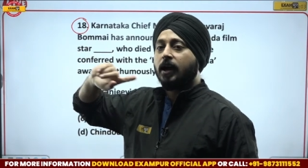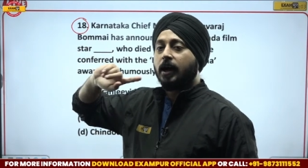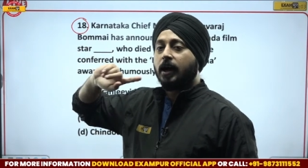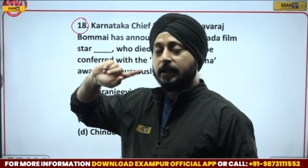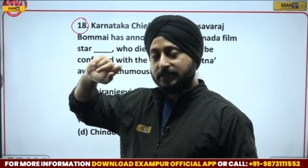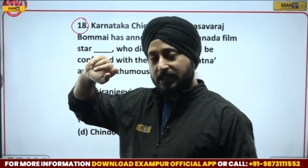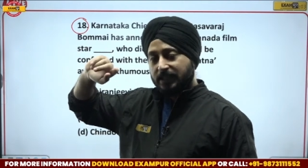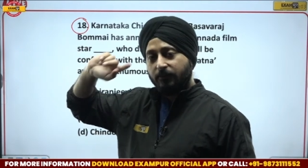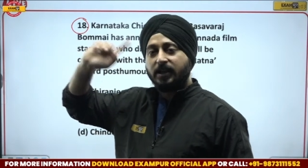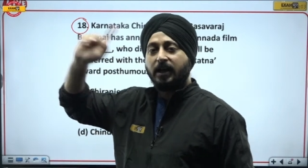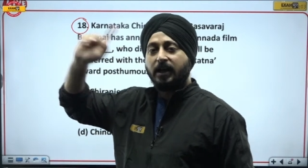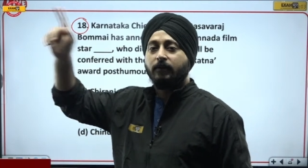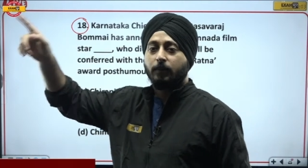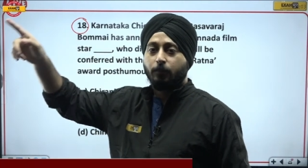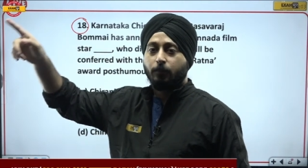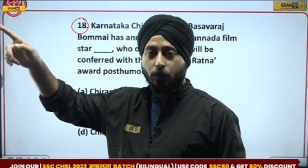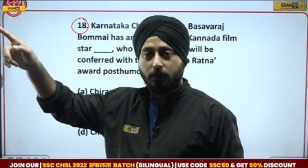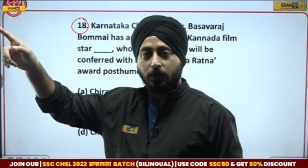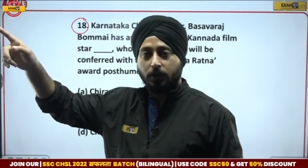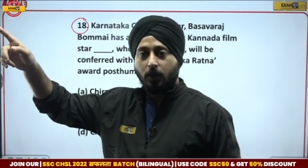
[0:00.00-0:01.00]
Uh, there I will
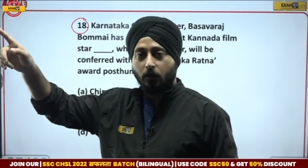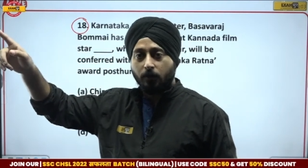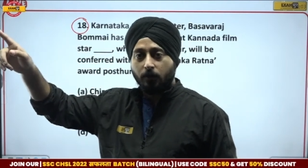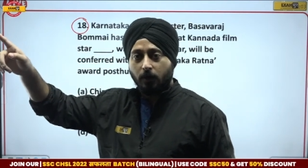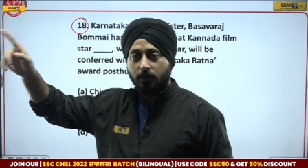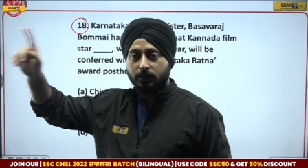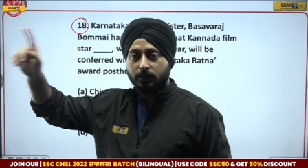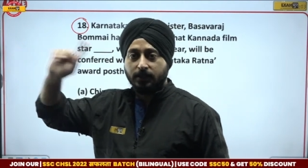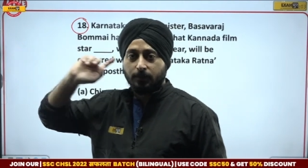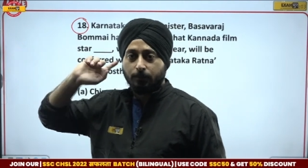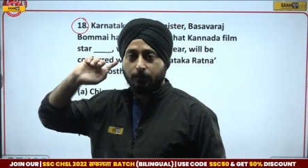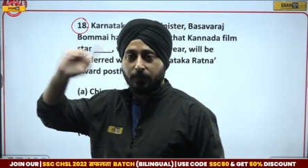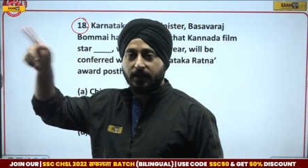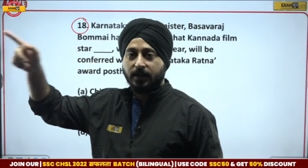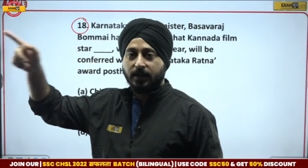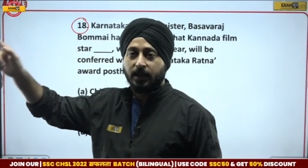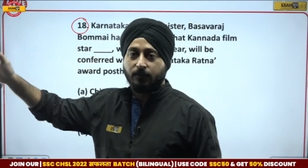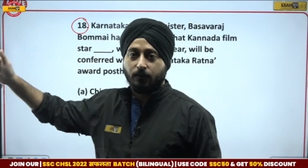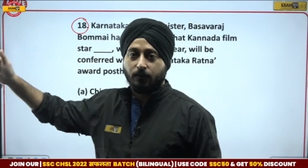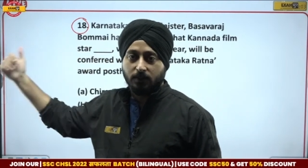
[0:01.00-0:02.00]
put all, all, the
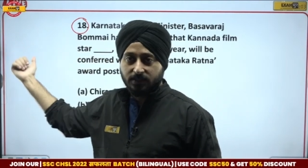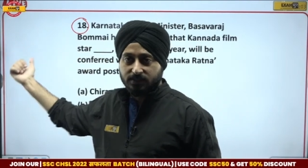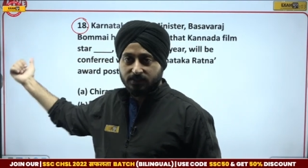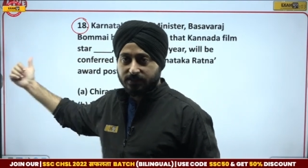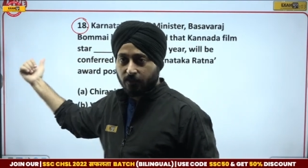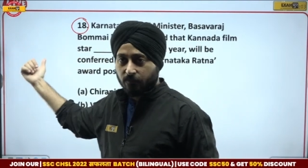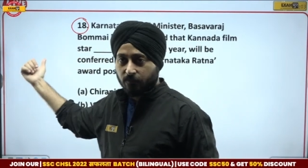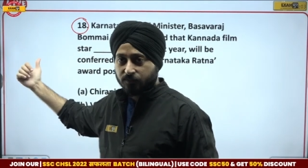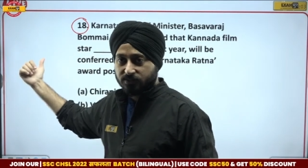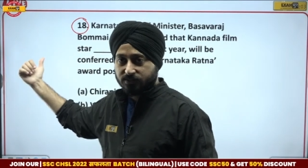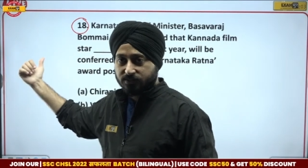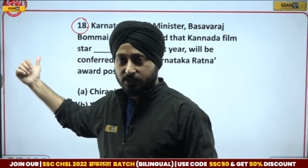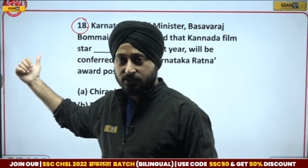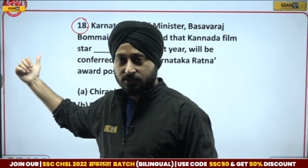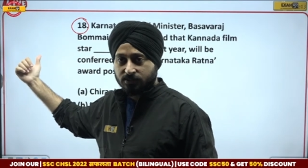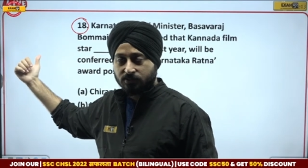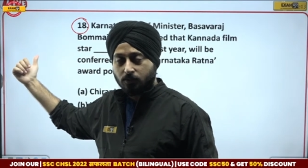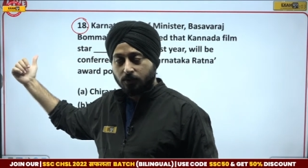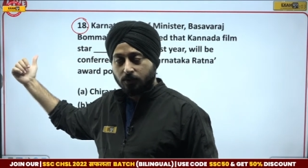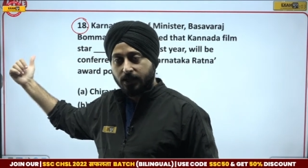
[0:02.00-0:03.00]
PDF all the of the
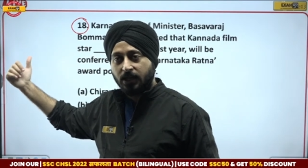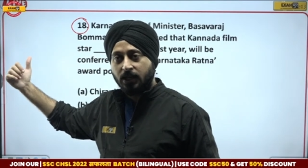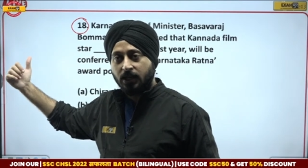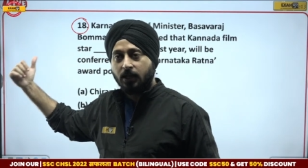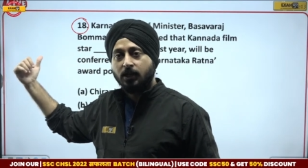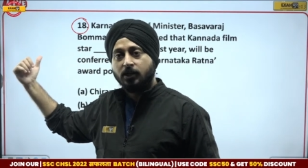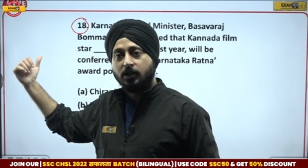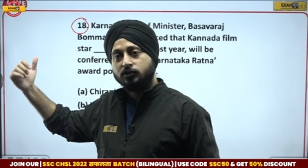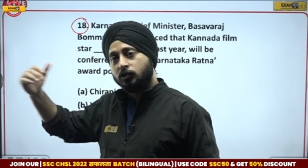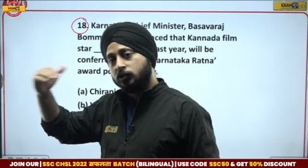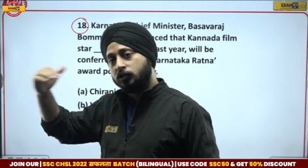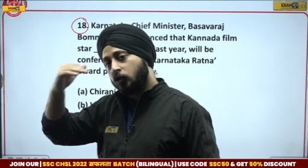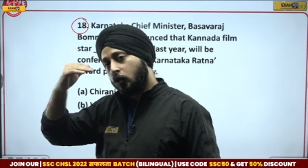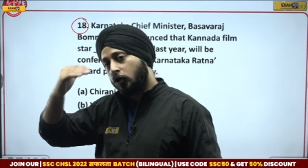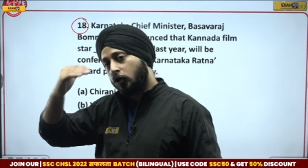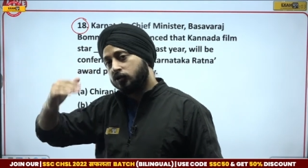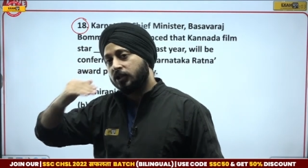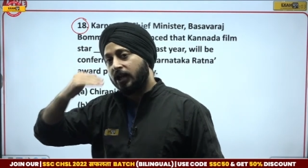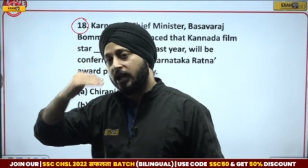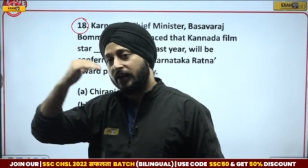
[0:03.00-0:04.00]
sessions. Okay, so you
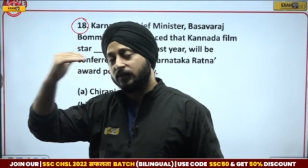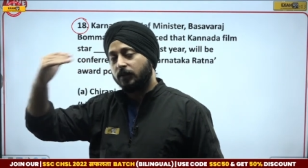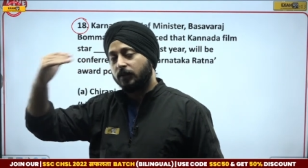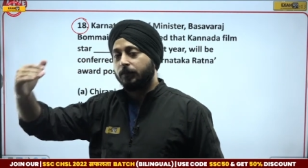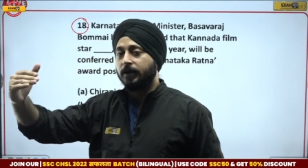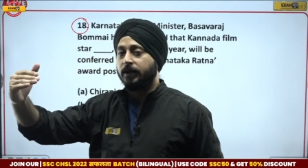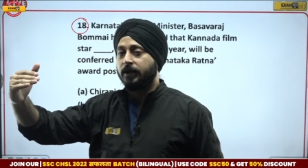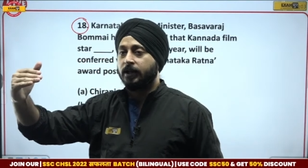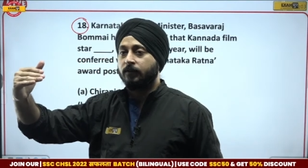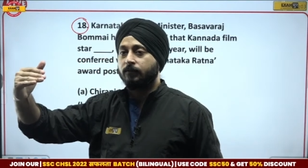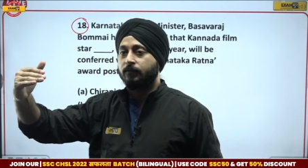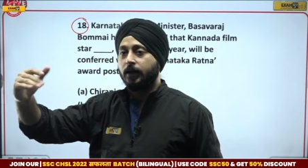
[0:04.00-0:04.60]
also have the PDF.